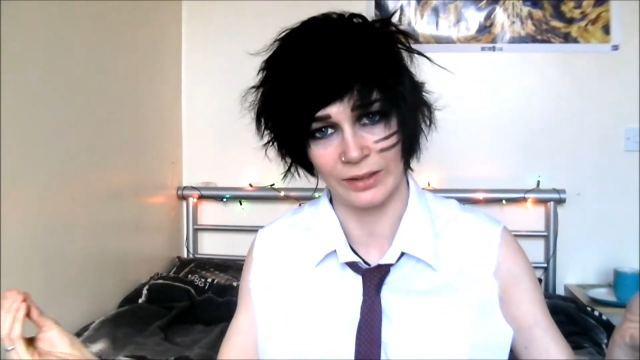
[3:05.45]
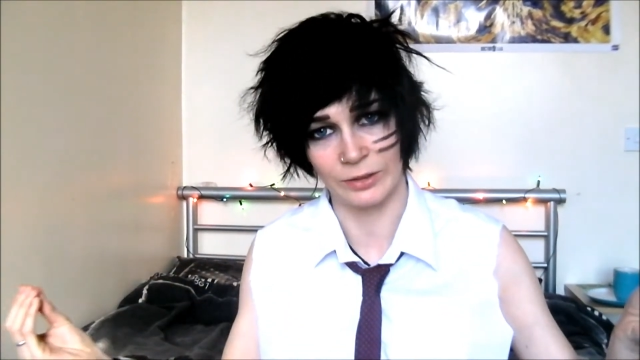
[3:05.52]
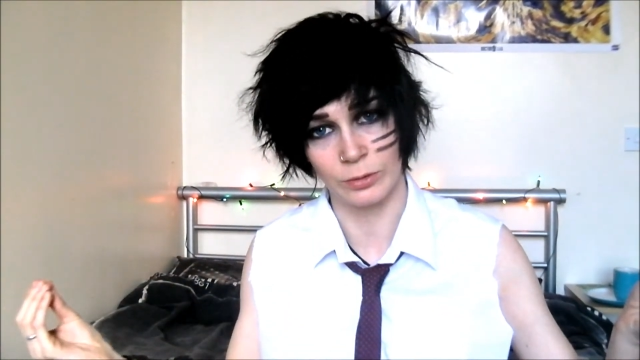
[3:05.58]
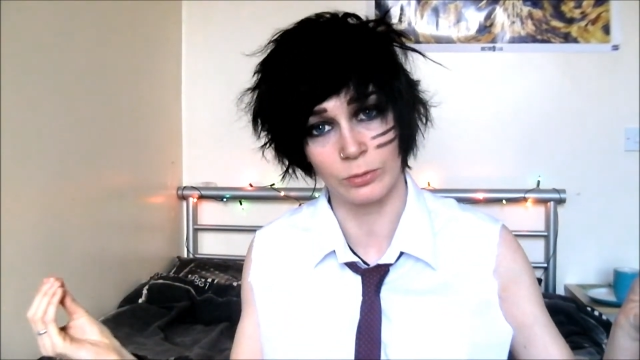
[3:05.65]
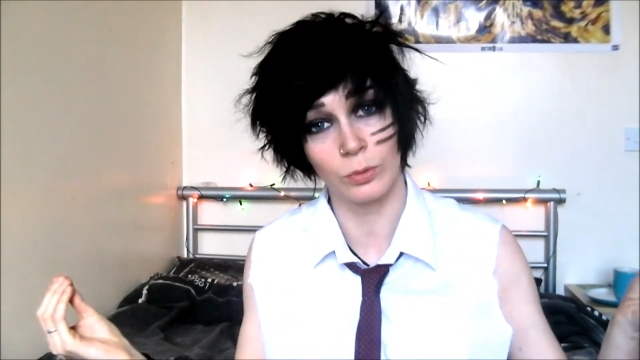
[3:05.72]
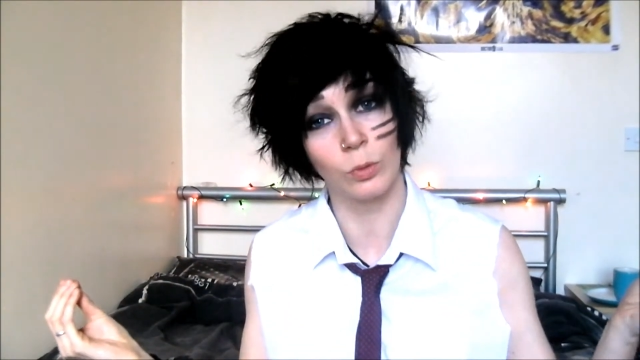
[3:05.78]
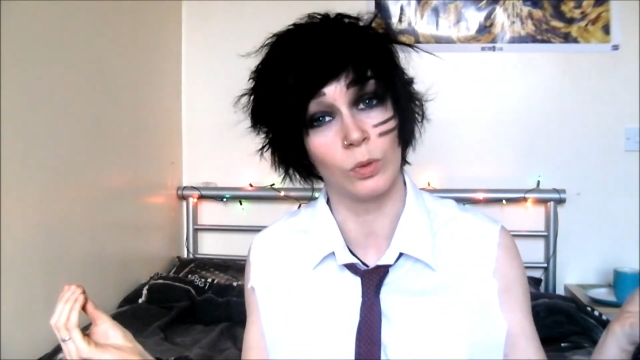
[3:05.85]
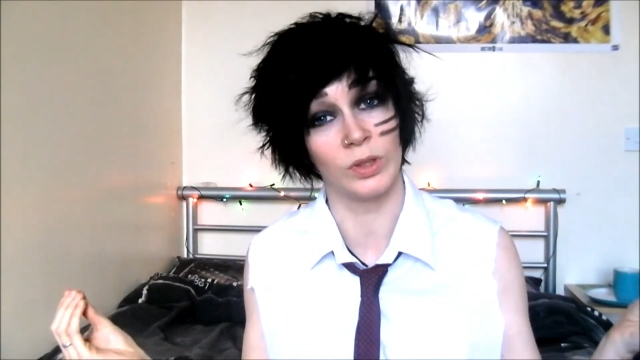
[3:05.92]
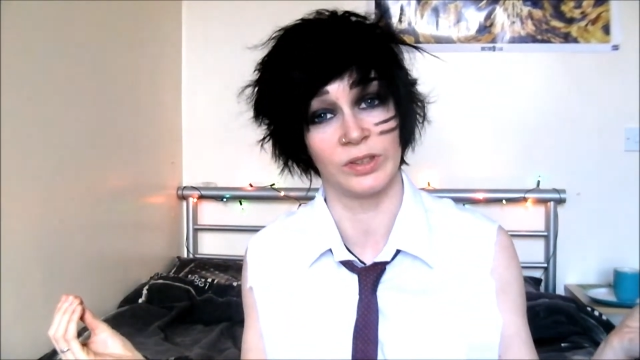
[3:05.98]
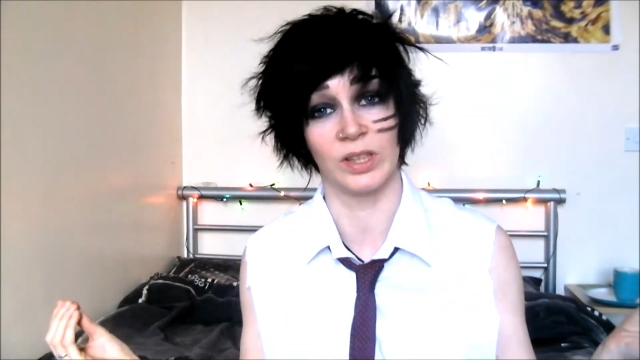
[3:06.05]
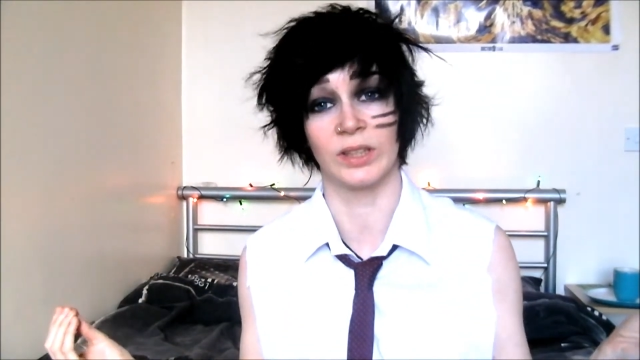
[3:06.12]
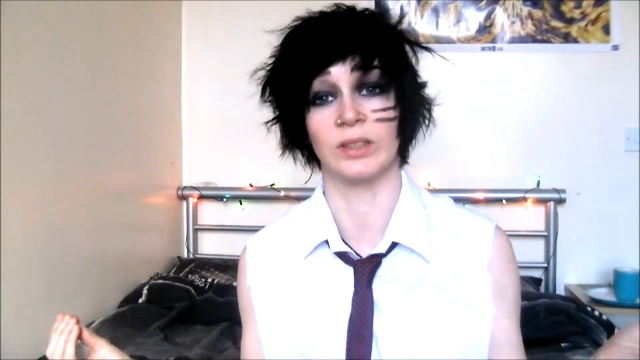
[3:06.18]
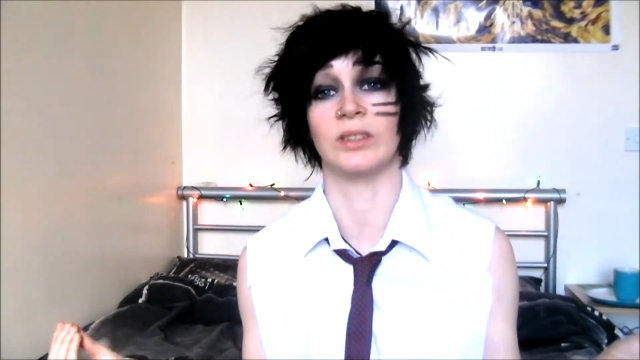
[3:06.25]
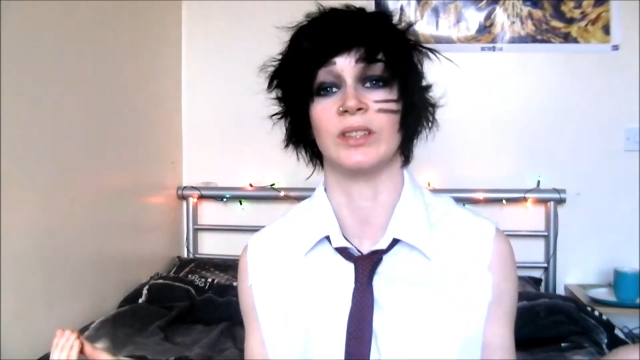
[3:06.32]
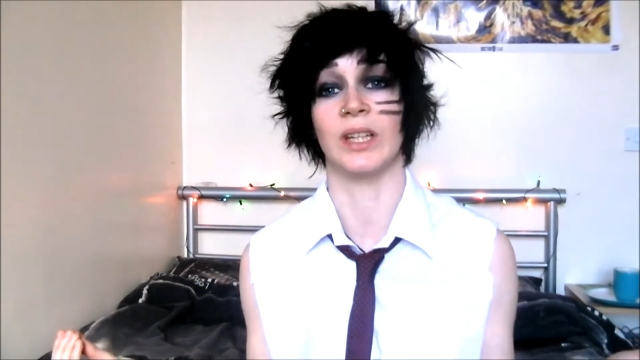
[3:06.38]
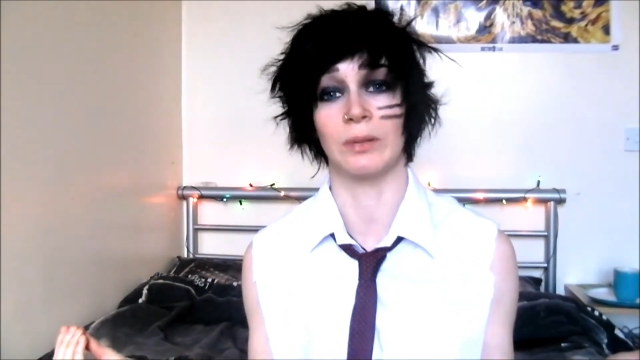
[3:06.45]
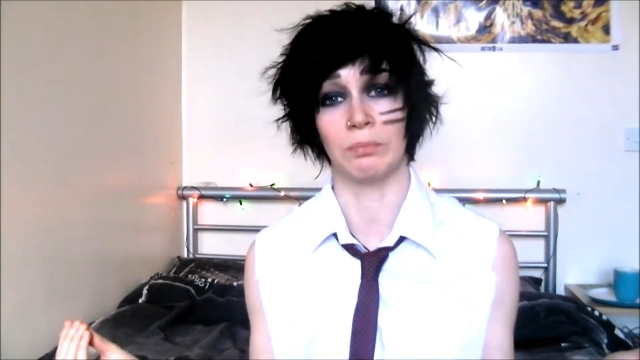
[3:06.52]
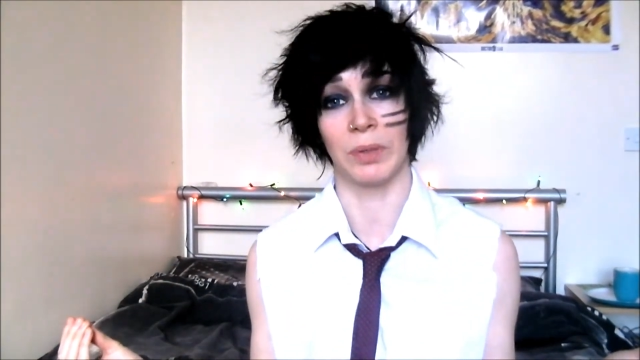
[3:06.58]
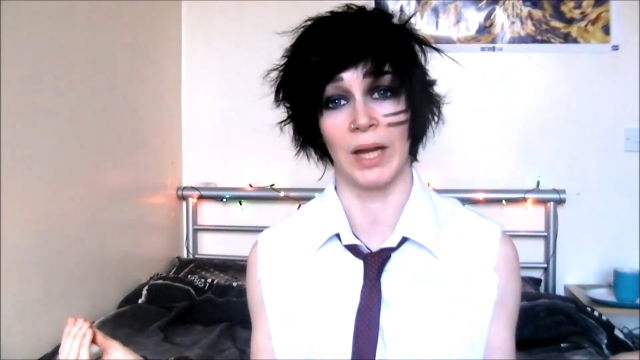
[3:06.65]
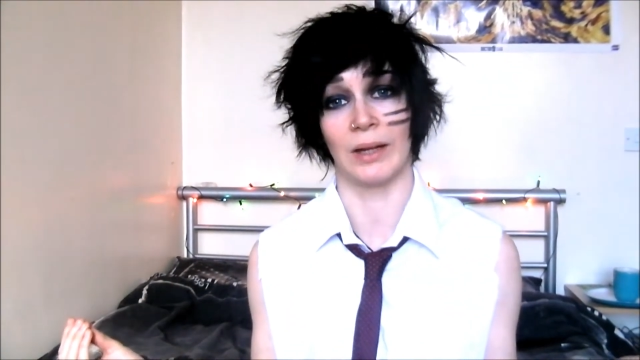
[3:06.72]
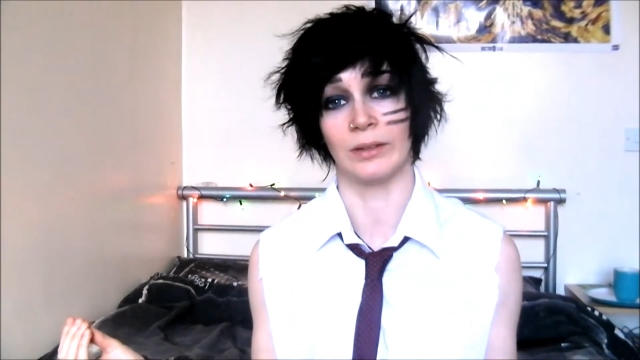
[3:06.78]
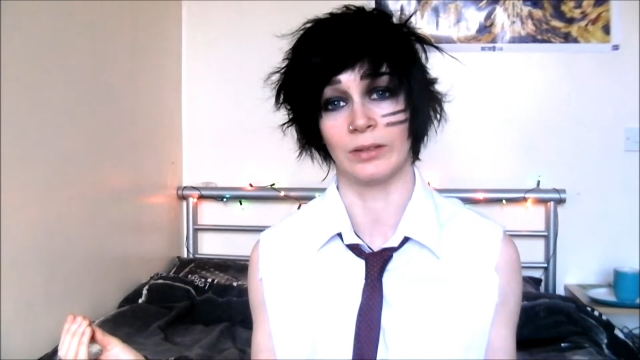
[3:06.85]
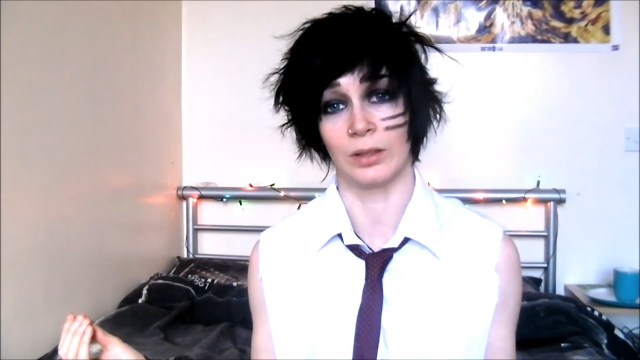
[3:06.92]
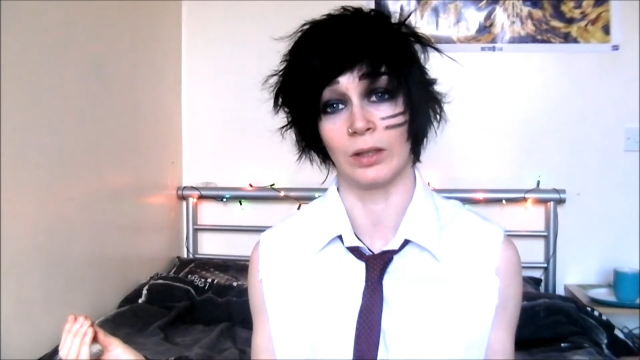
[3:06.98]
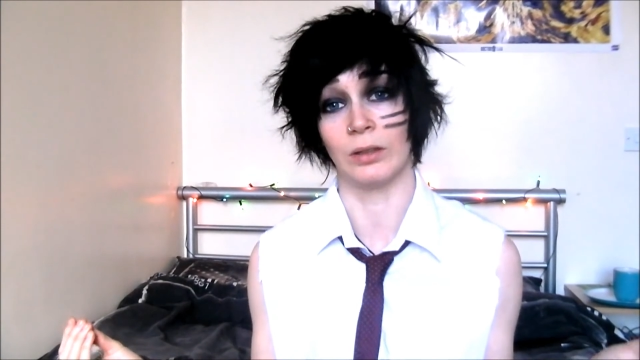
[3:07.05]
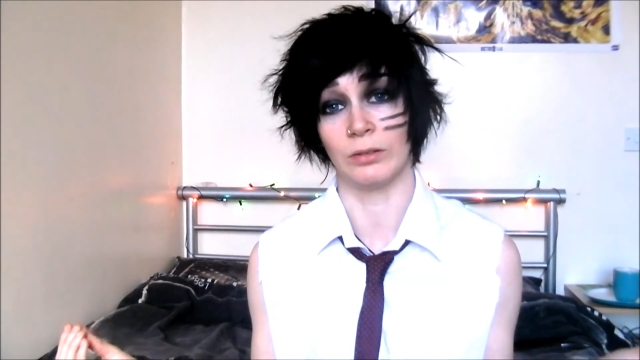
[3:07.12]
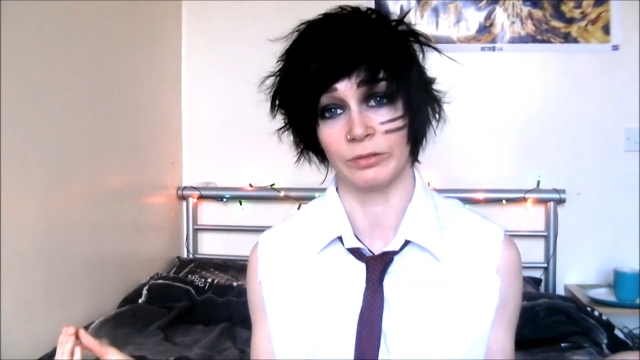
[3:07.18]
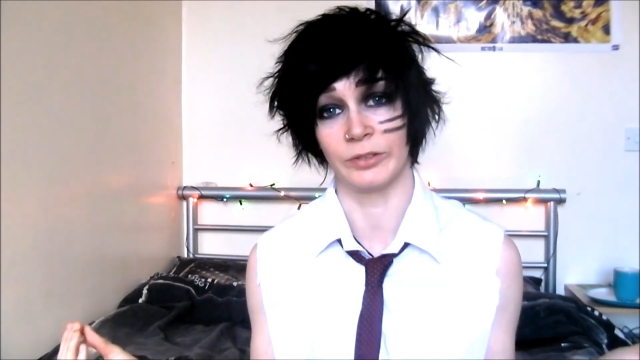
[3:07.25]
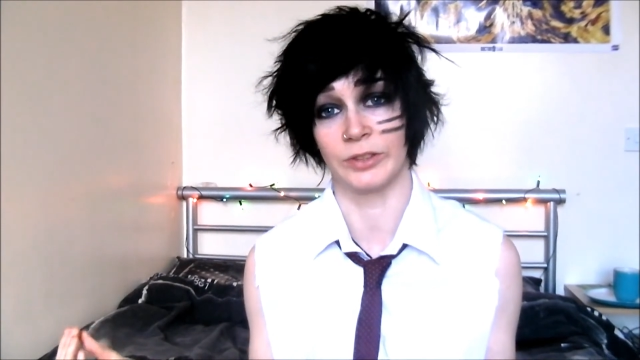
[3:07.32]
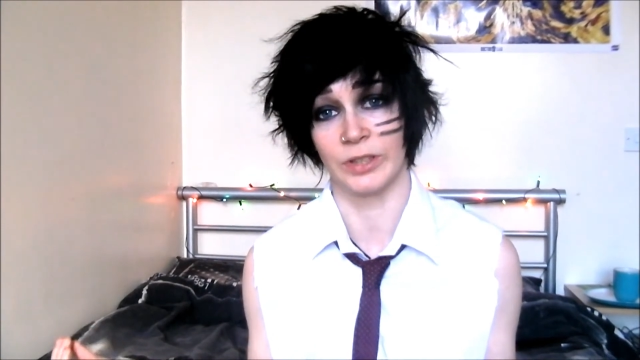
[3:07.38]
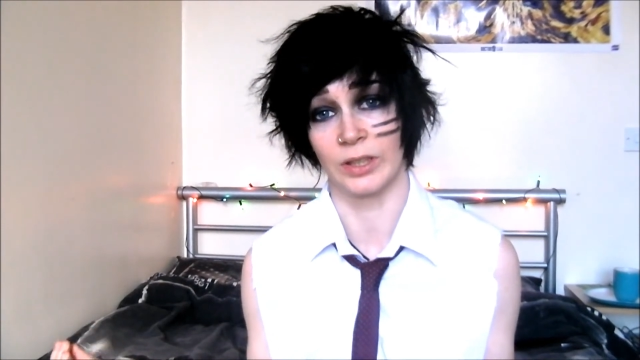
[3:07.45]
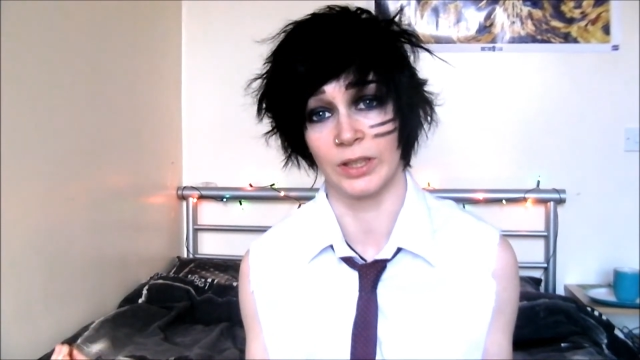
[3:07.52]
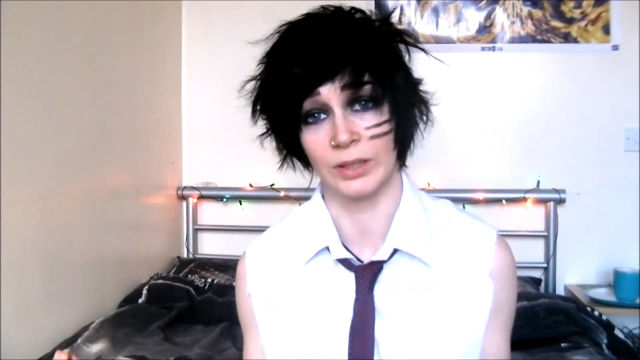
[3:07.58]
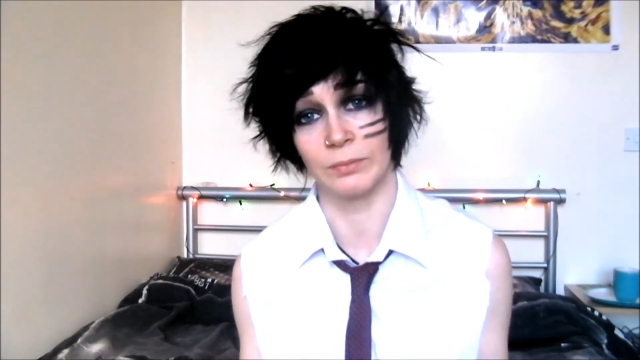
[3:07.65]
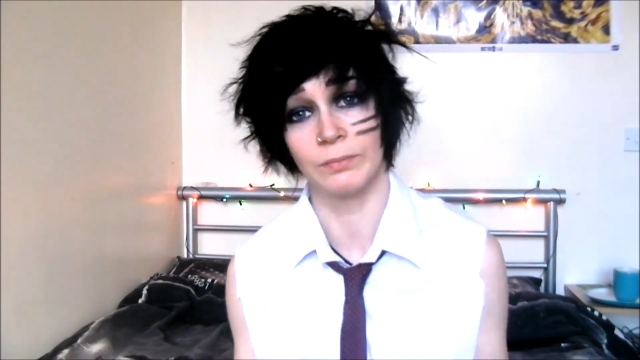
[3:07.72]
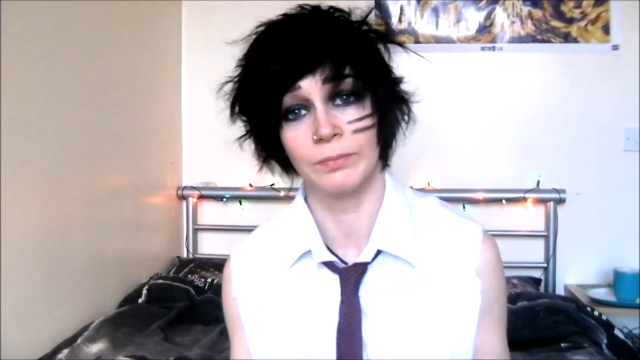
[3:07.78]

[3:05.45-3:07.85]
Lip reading: I don't always like the same band all the time.